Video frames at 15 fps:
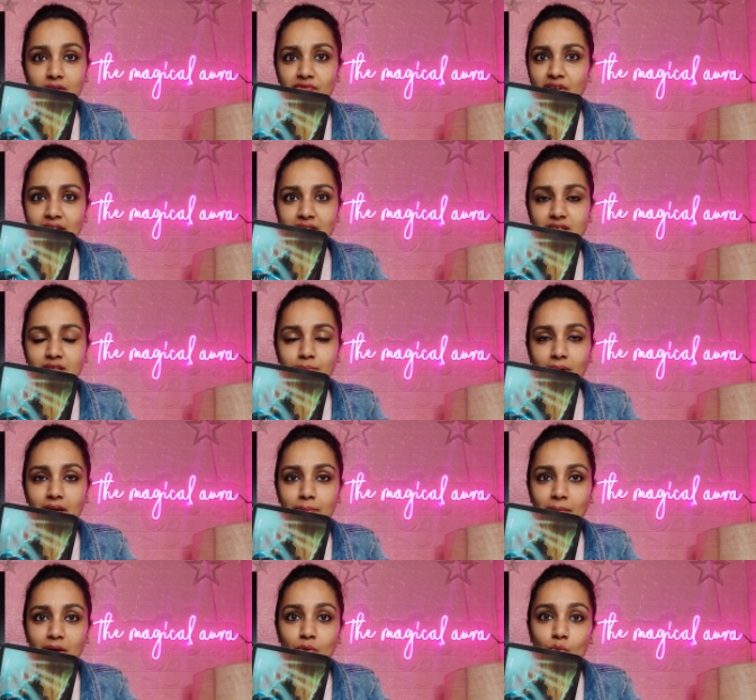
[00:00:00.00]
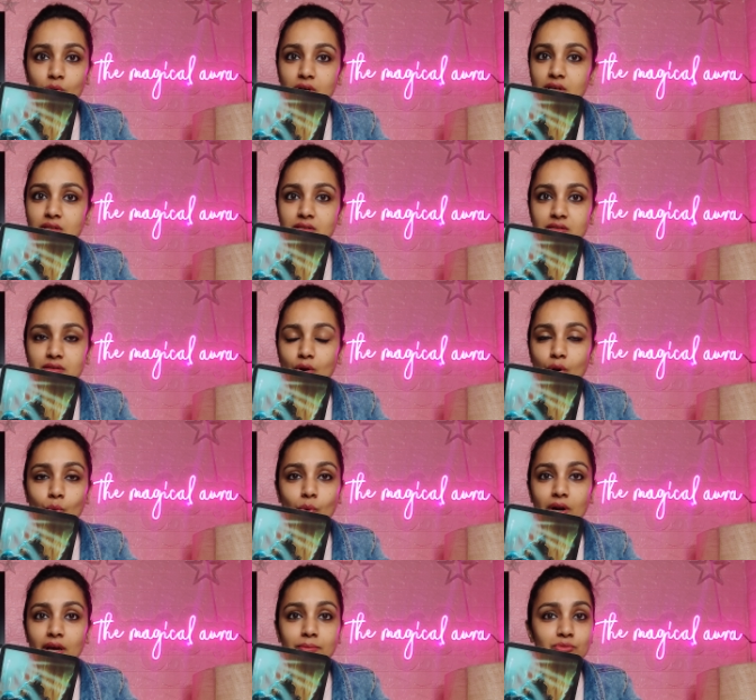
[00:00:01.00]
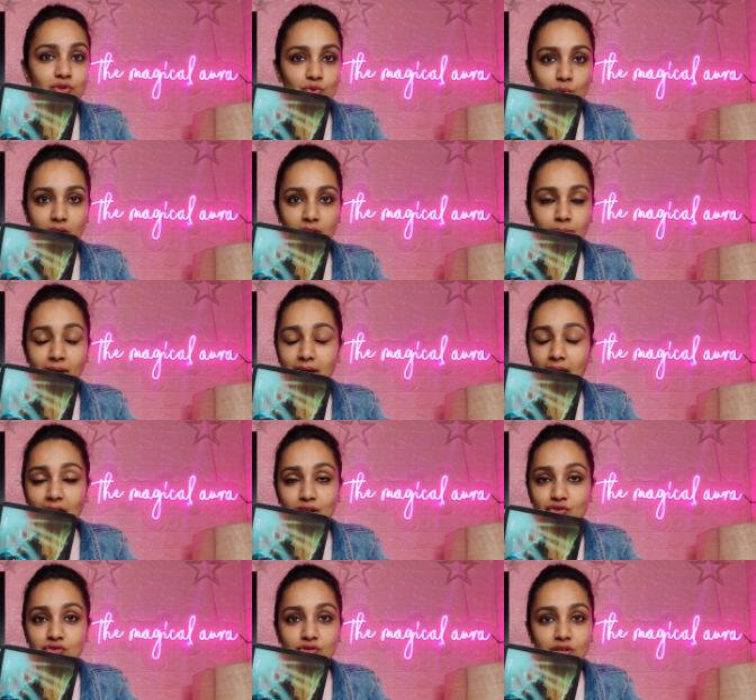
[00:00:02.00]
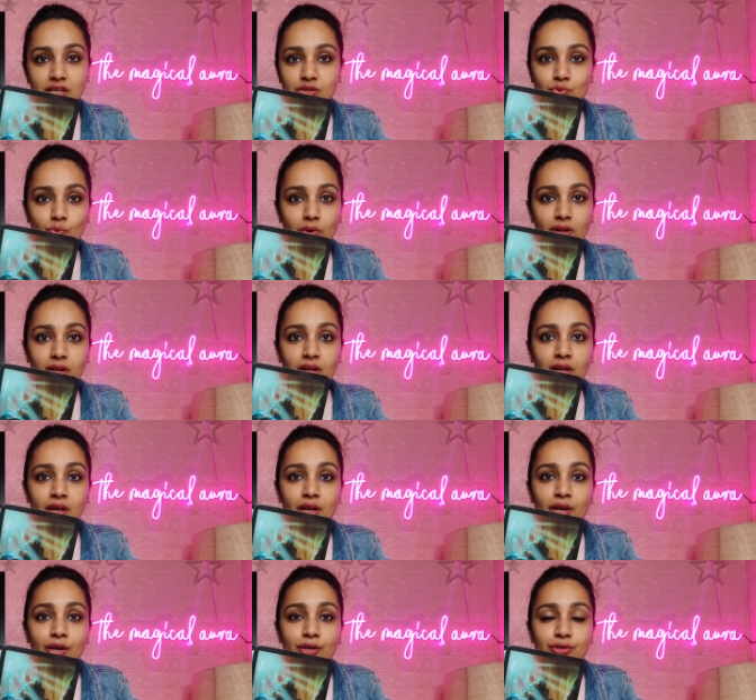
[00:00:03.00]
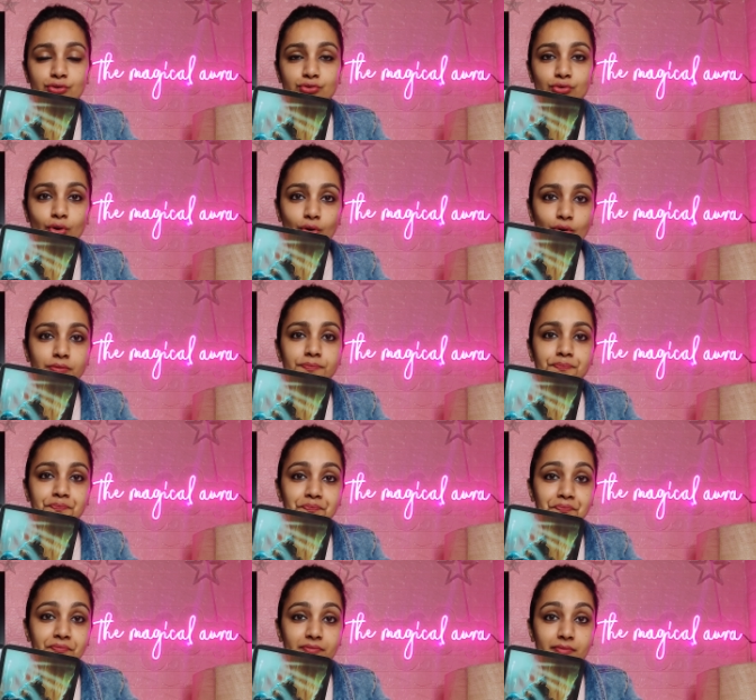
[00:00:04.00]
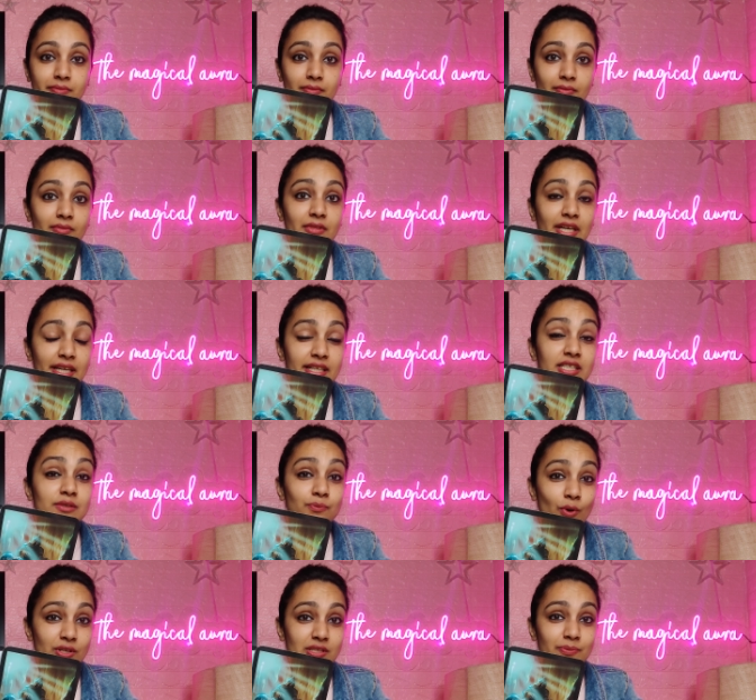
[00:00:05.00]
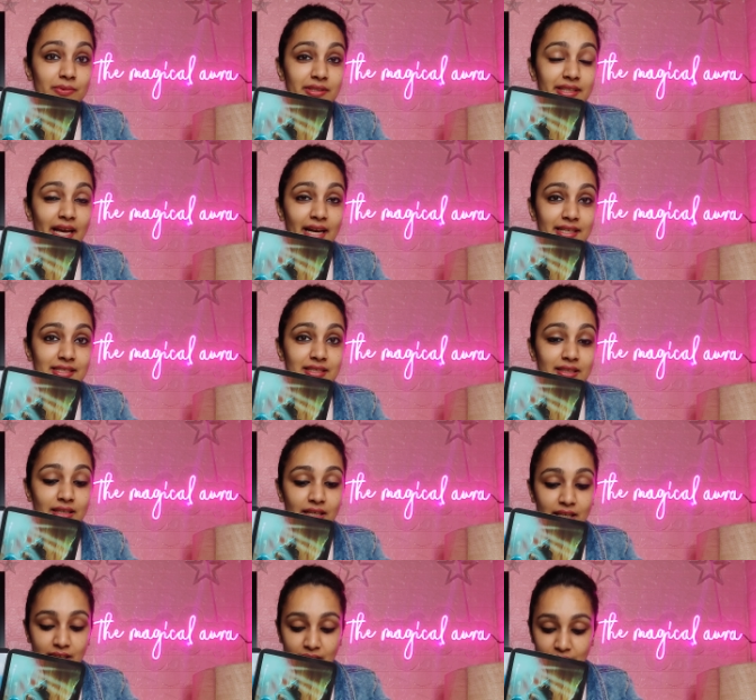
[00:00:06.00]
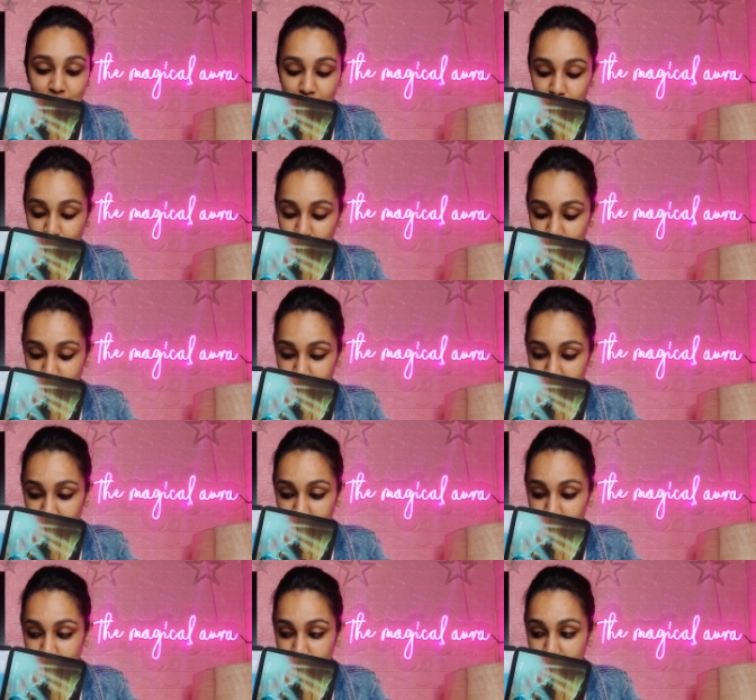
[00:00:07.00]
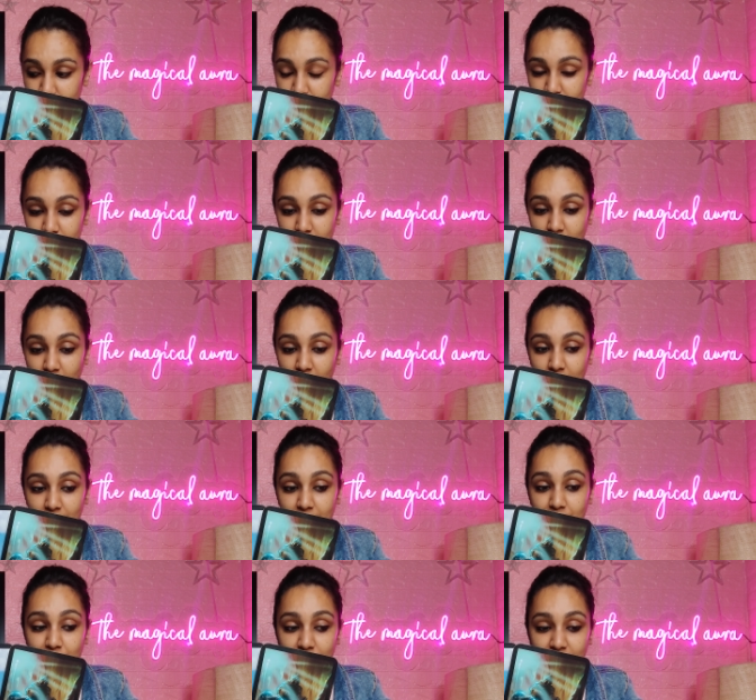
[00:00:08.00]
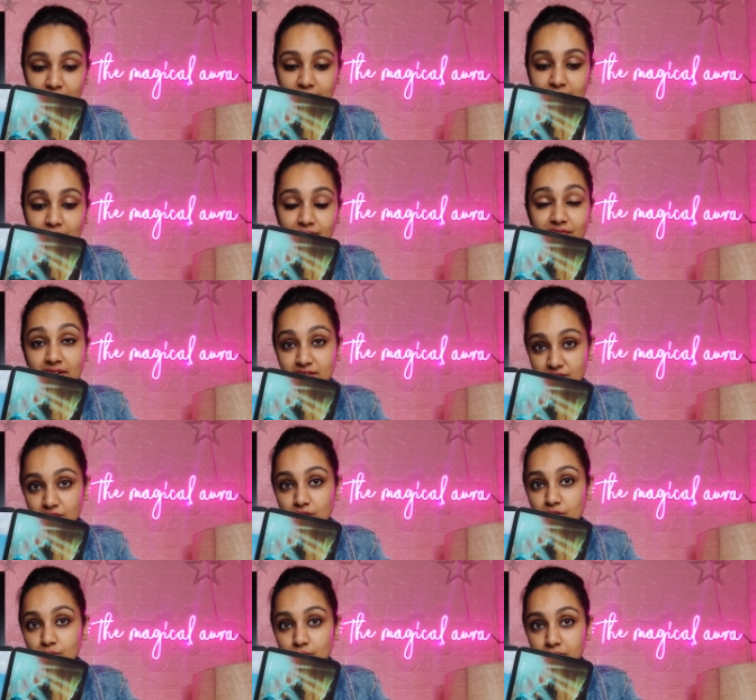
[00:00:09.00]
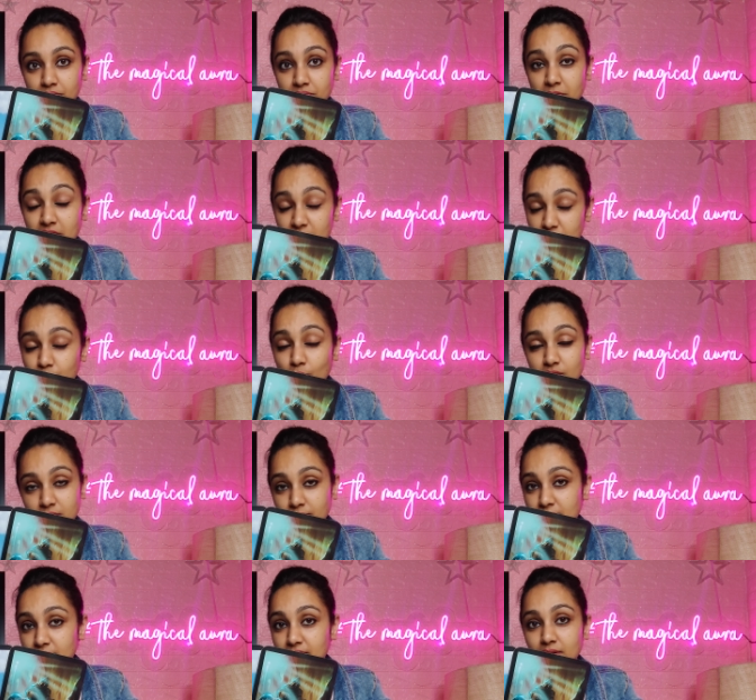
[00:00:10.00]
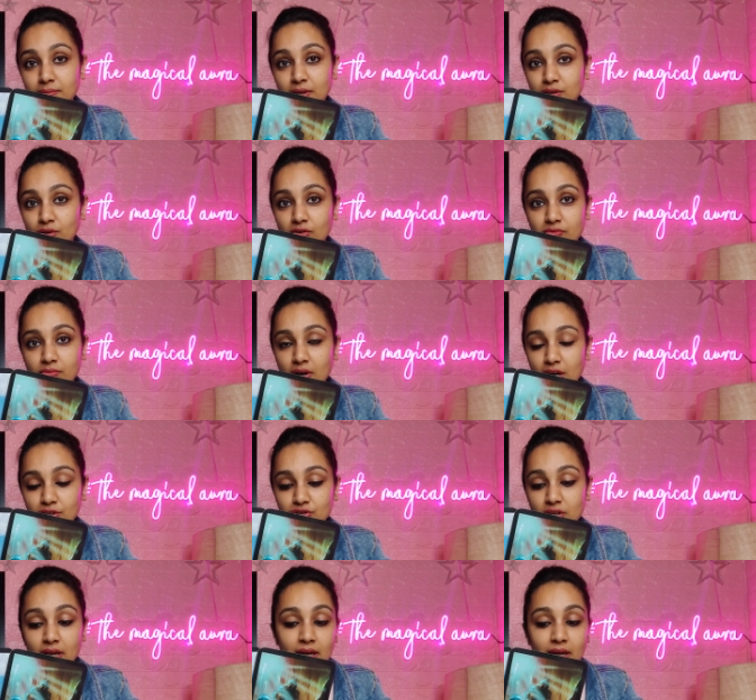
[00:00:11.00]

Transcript: affected by my words or what I'm doing, my actions as well. So it is possible that uh, people are really affecting you. It is possible in the month of March.